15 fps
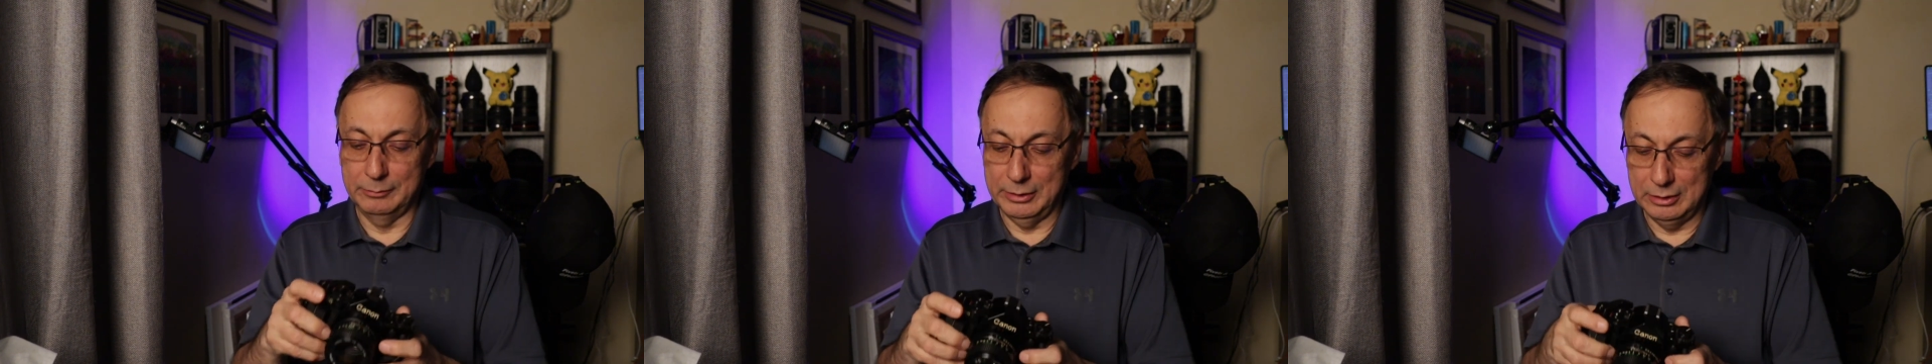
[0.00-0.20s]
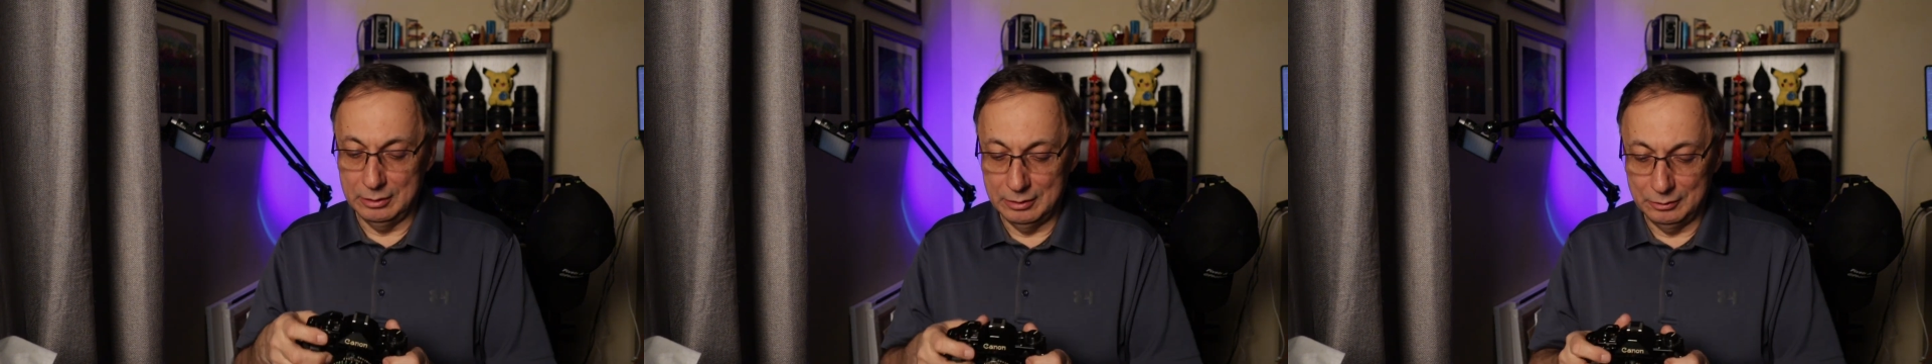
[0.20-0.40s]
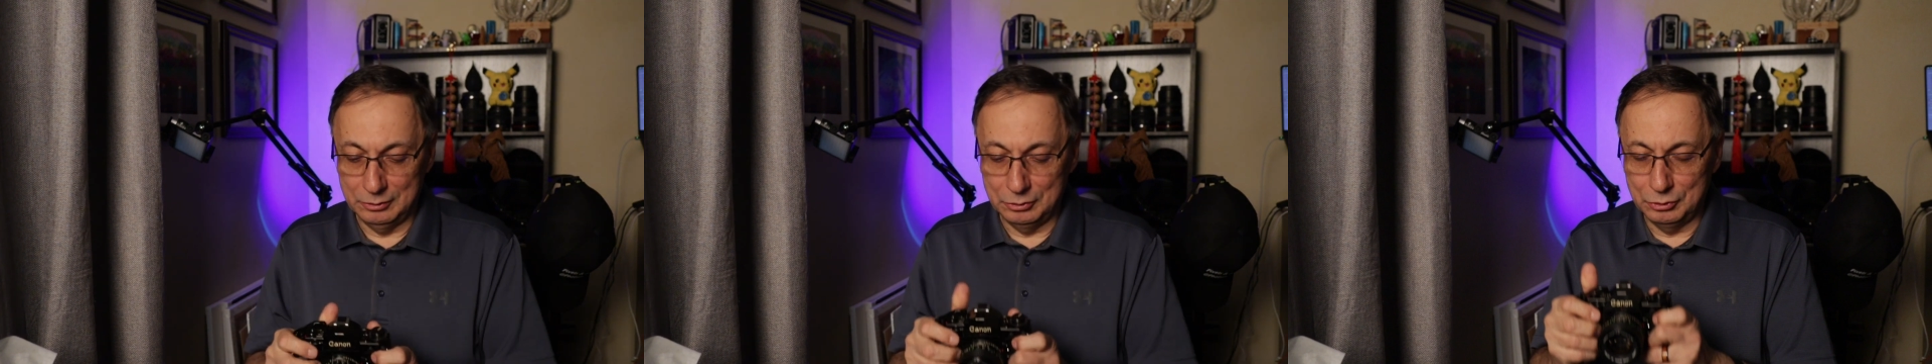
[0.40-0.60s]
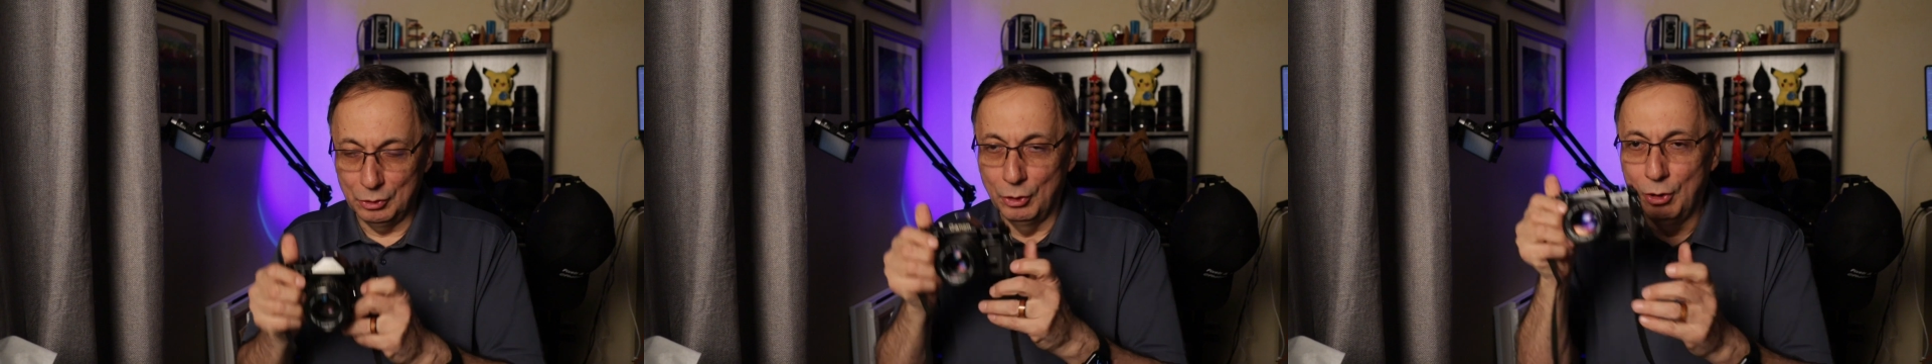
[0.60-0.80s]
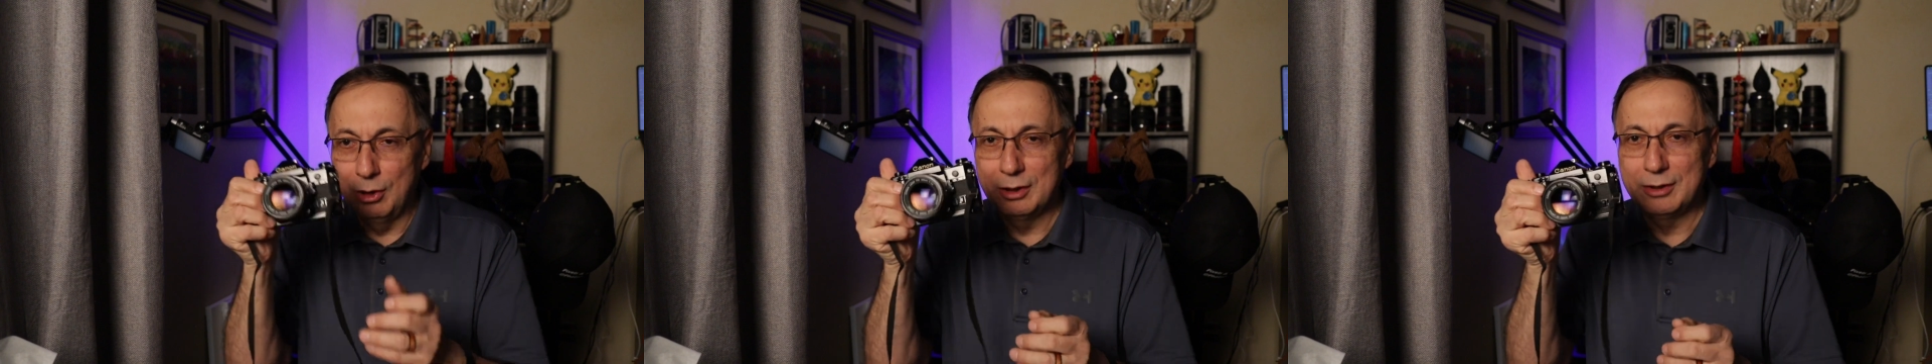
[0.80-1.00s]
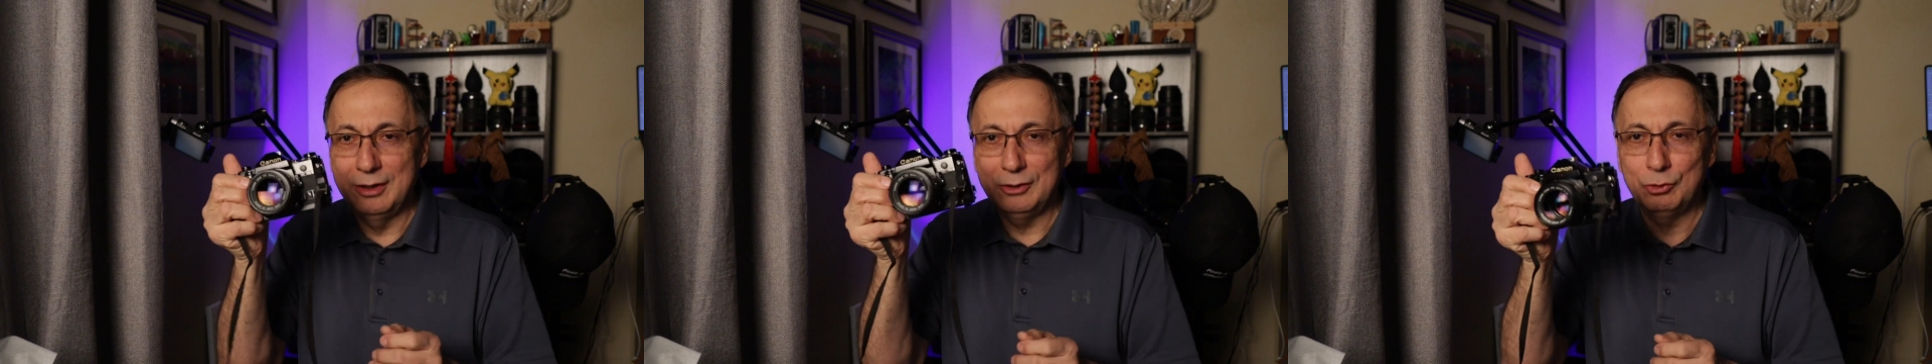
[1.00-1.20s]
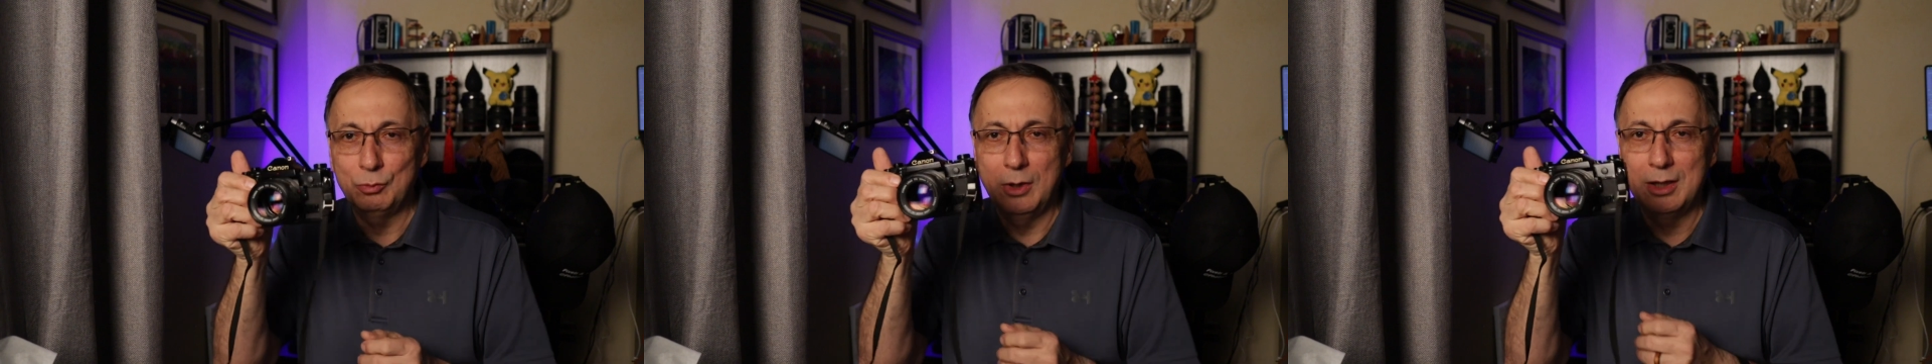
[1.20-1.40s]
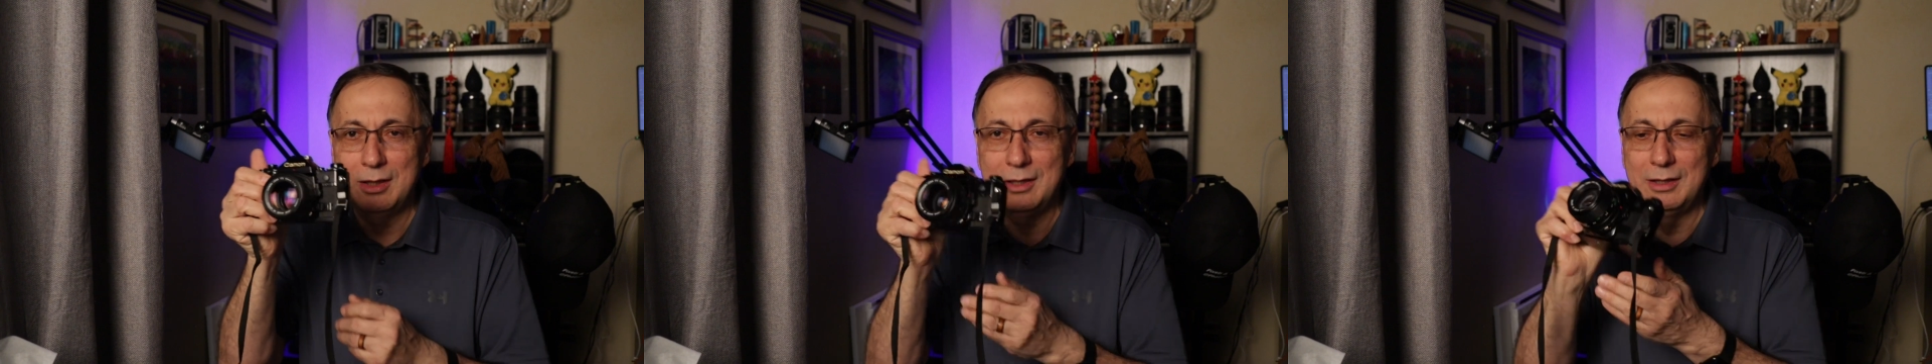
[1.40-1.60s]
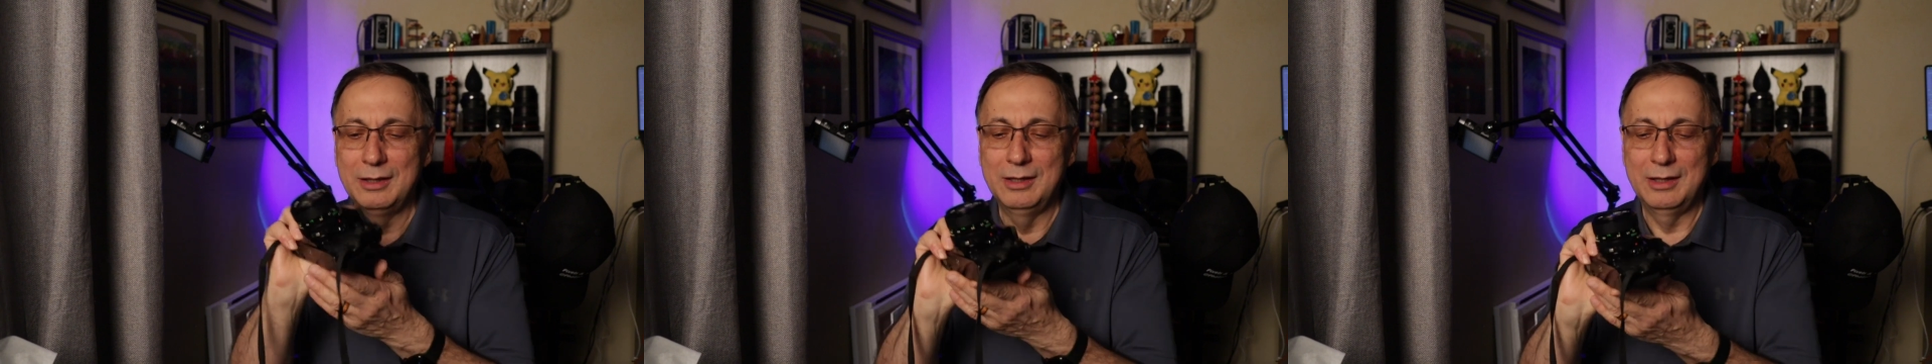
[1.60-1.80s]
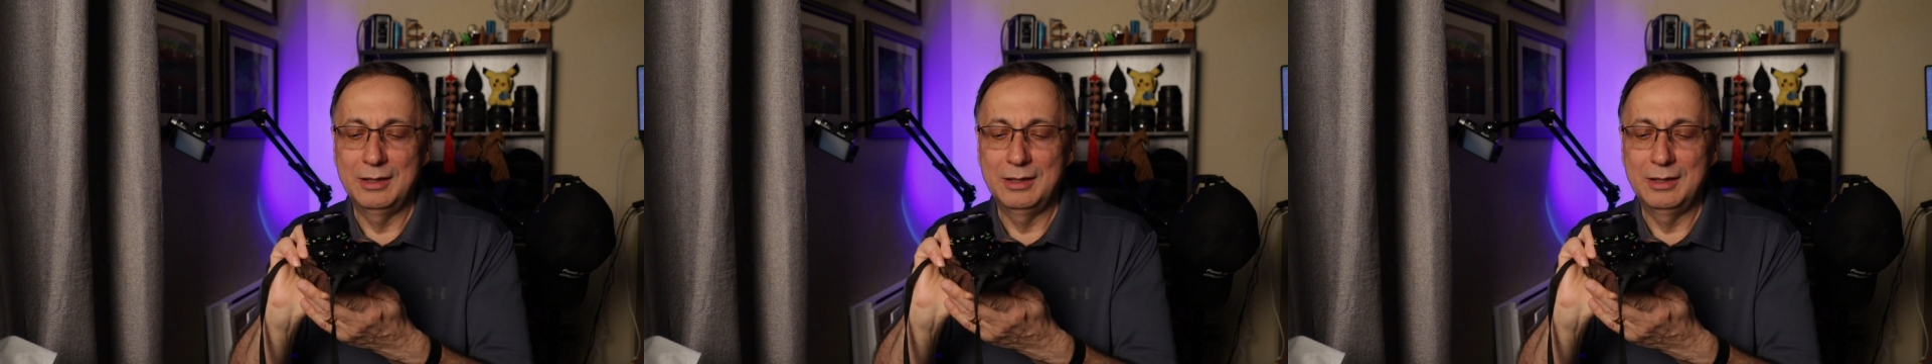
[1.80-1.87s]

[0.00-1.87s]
I mean, you hold this one,